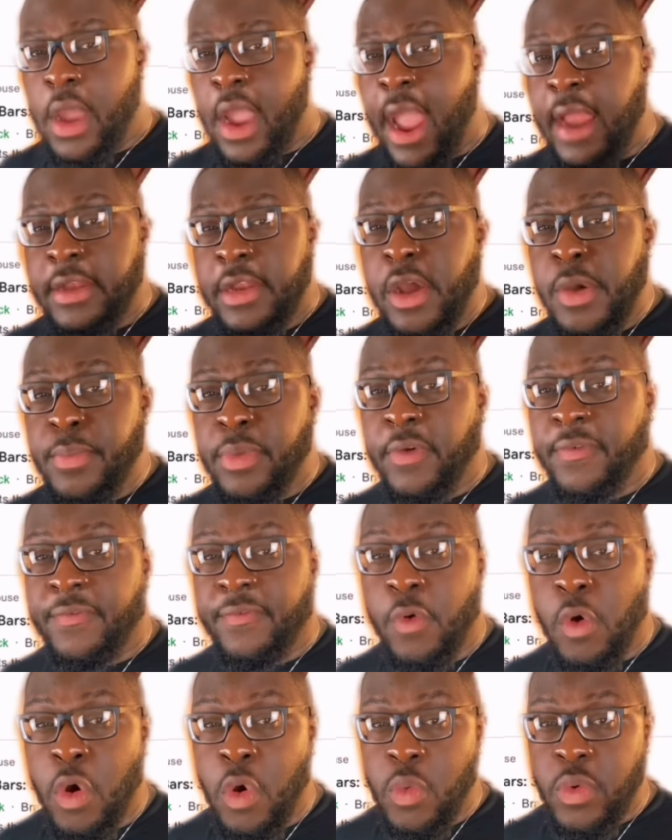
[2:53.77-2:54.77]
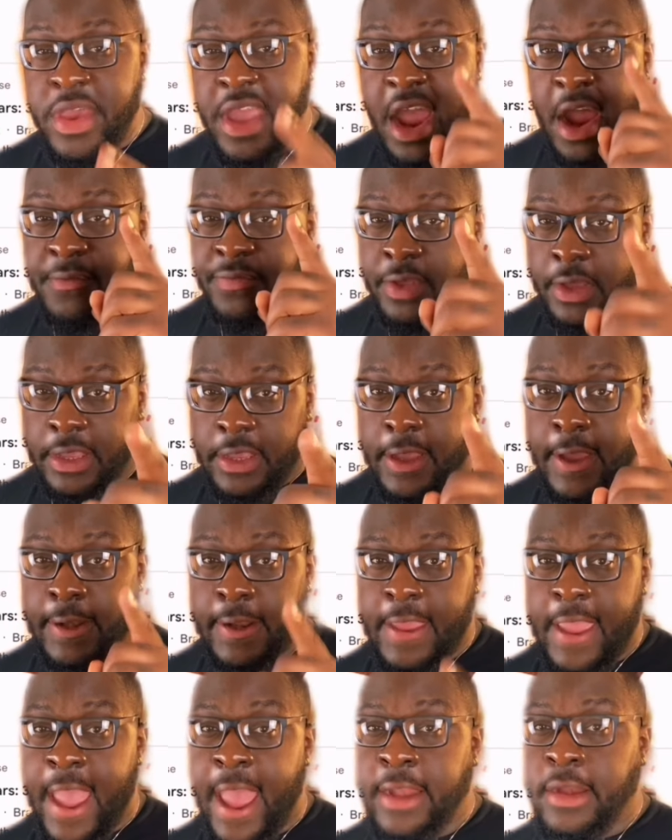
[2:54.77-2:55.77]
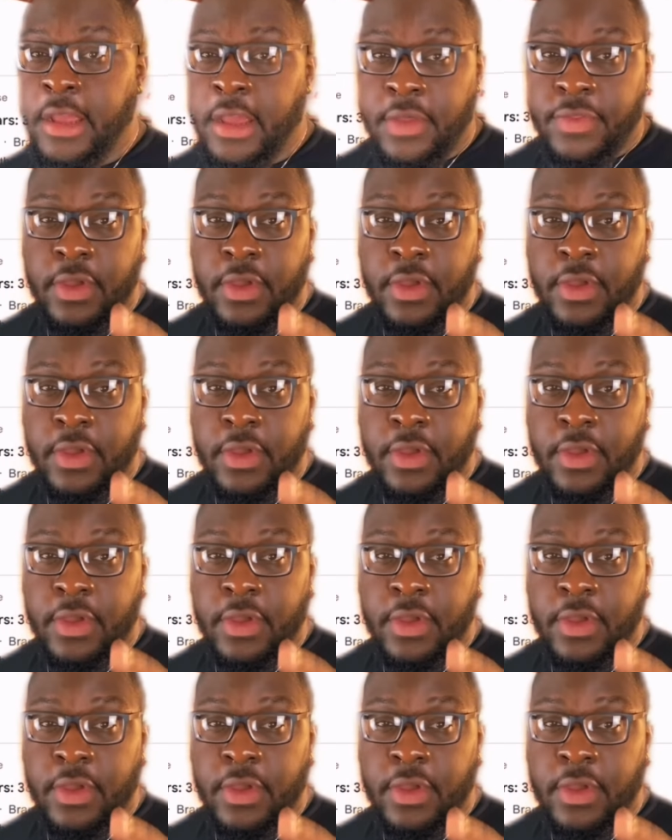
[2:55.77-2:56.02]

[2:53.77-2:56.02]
At number four, we have the Kit Kat.